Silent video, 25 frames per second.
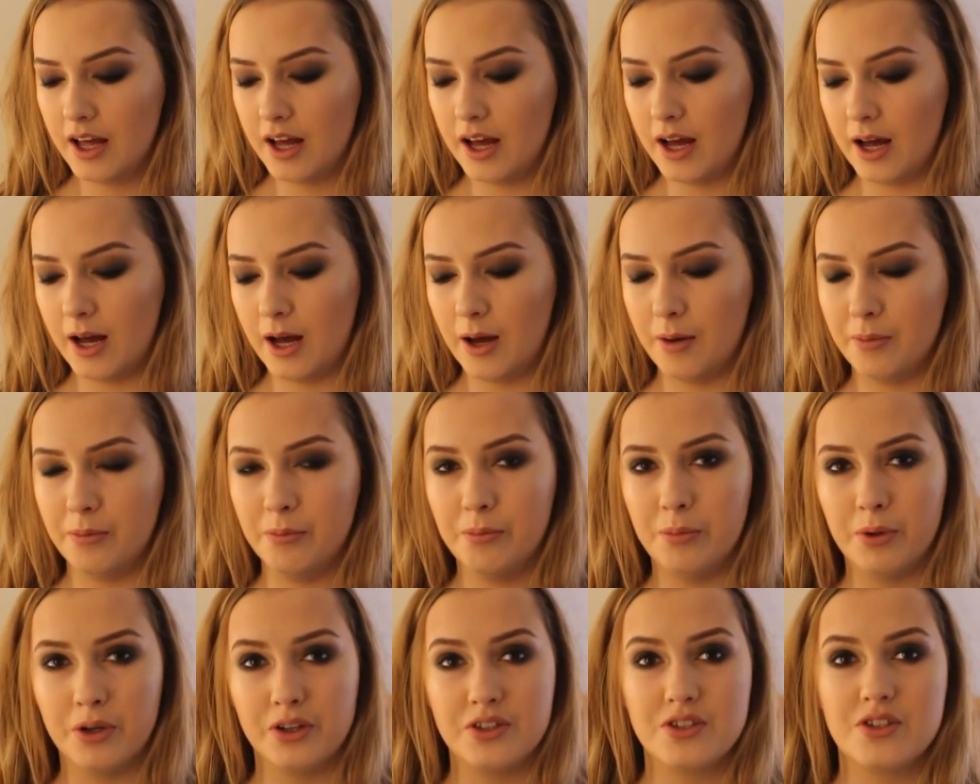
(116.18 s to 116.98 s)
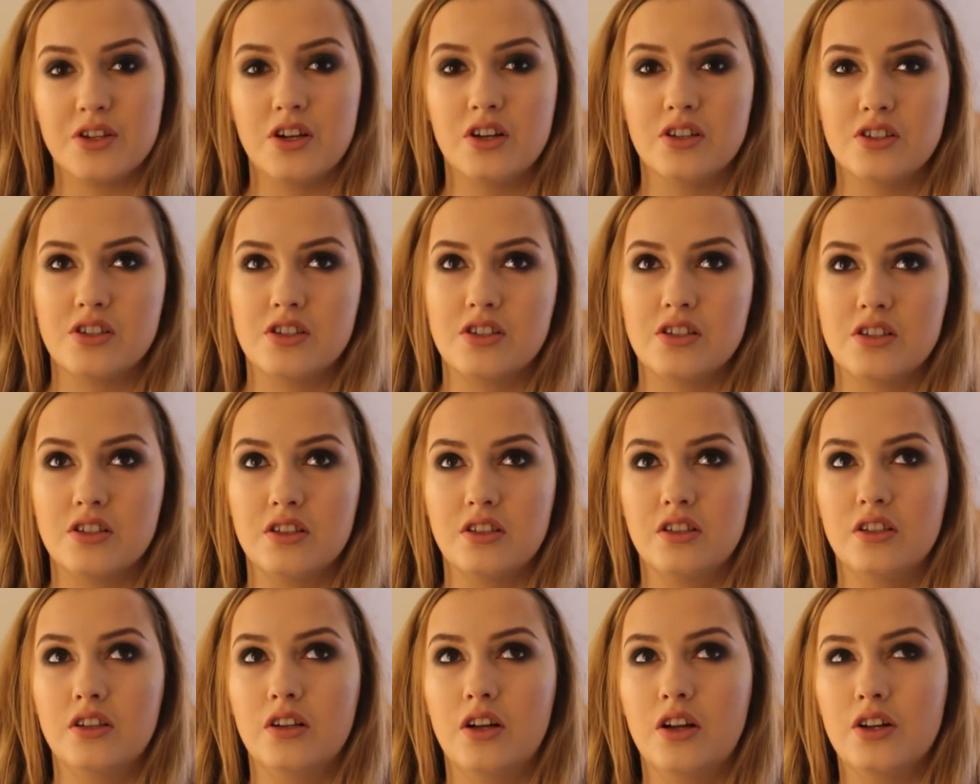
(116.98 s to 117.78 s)
But it's not
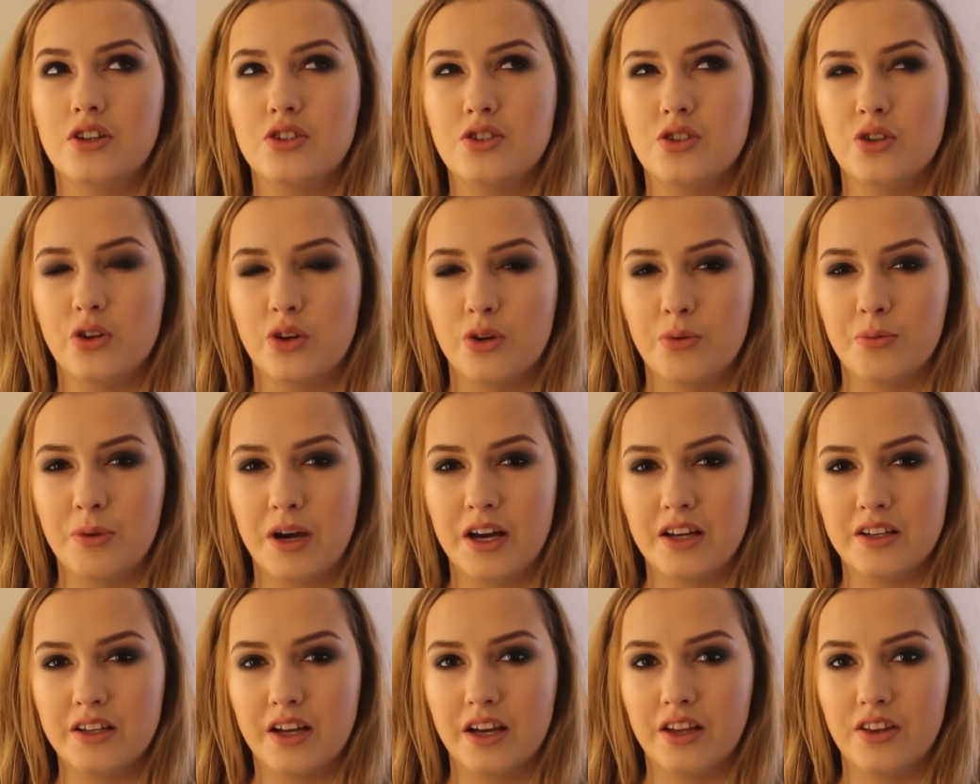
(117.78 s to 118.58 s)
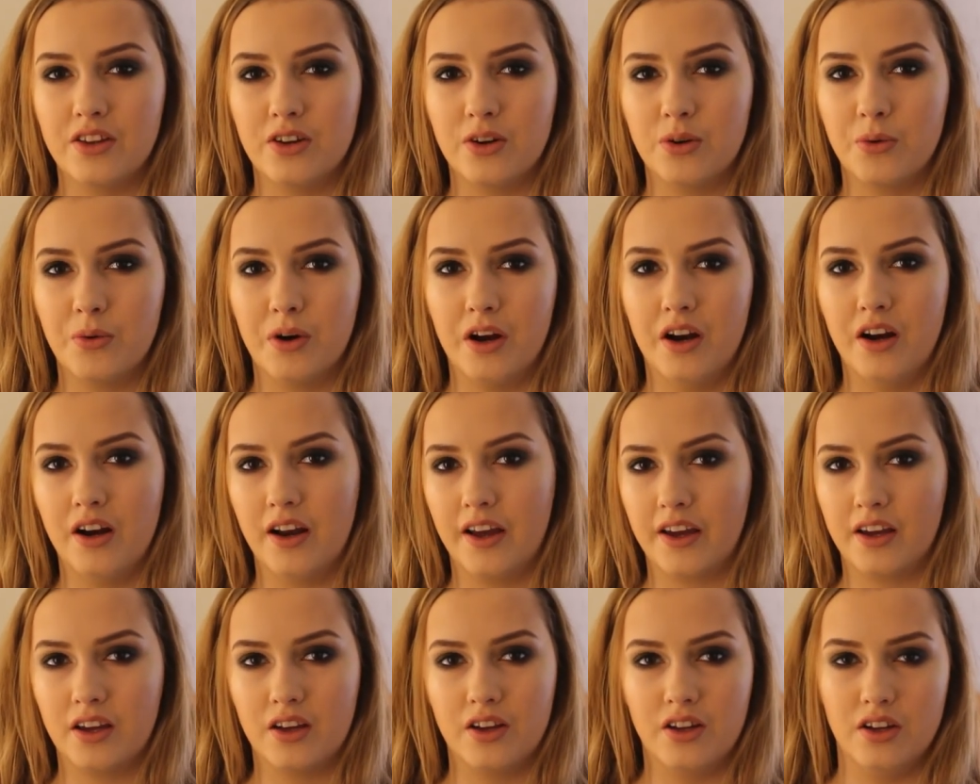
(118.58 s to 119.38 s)
too matte either where
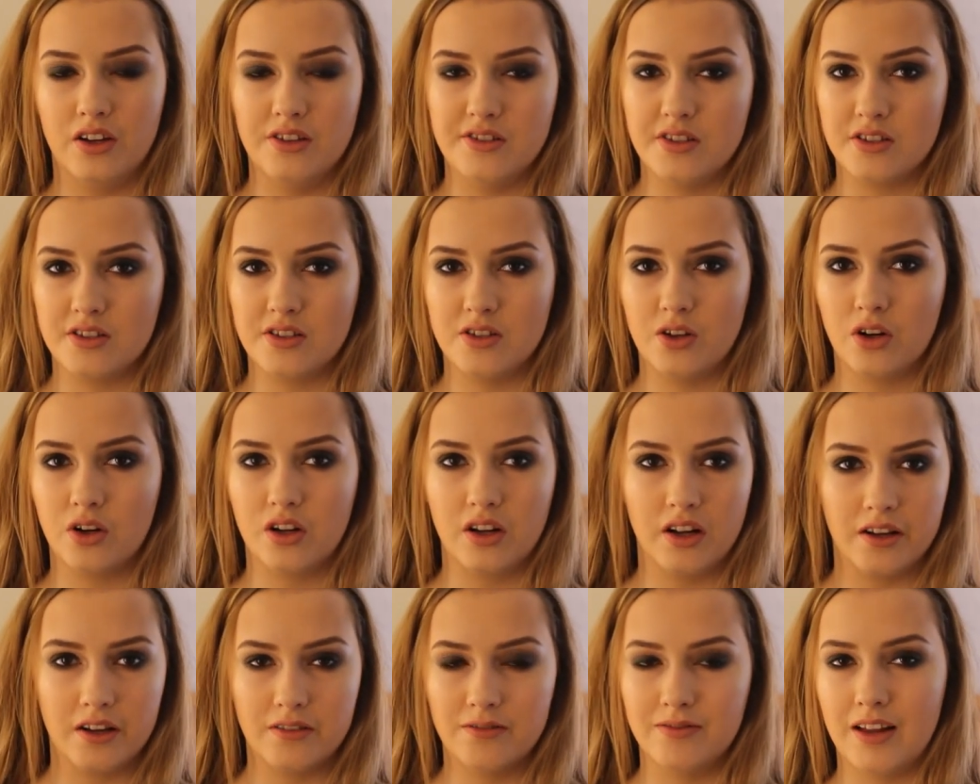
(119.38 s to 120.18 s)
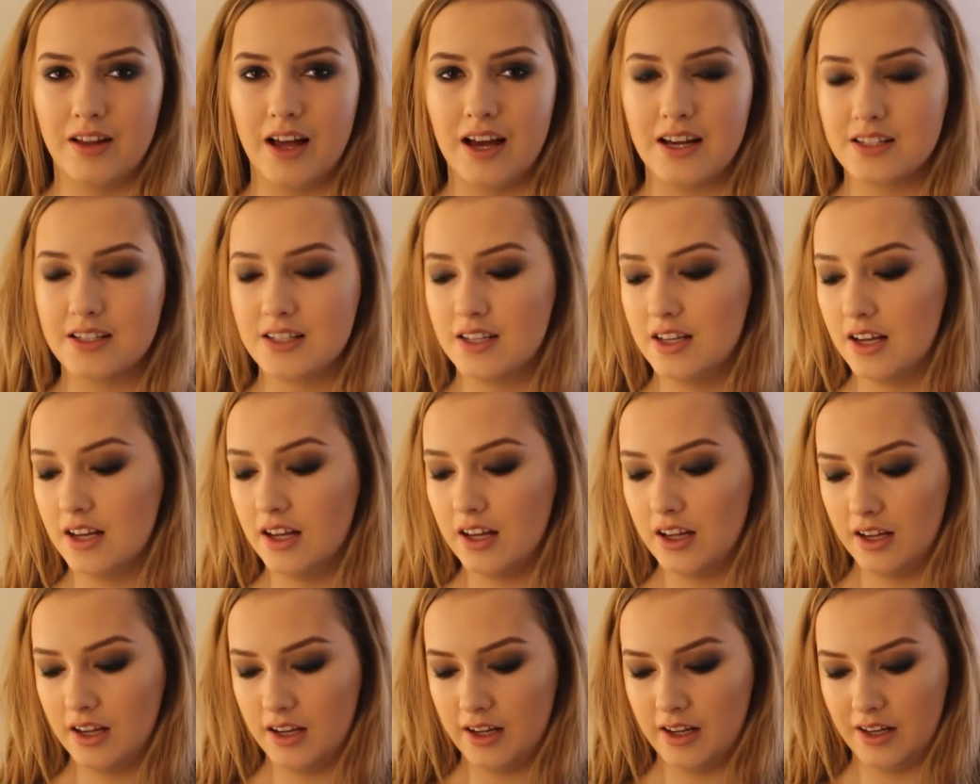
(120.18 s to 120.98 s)
you just look flat.
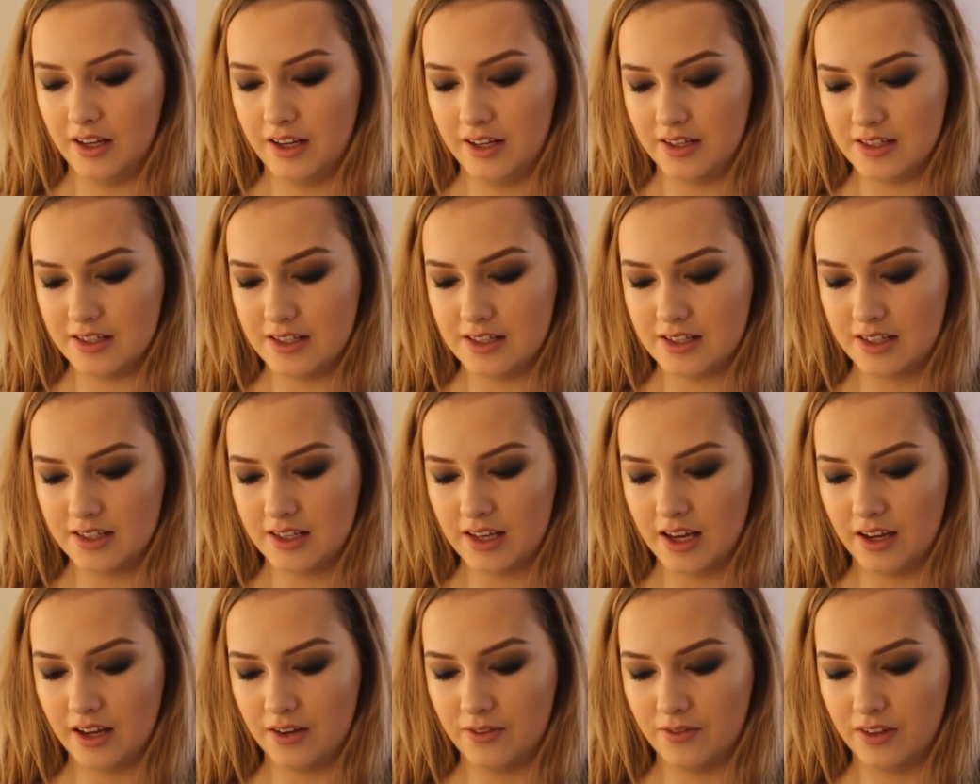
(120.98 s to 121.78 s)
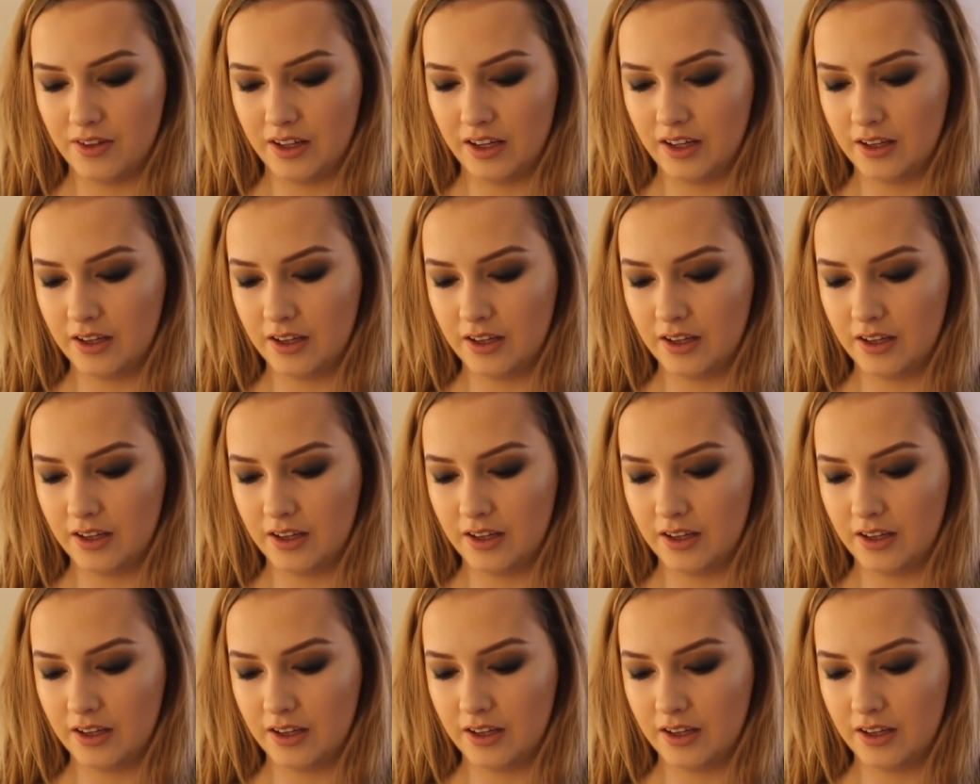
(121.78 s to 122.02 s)
It is kind of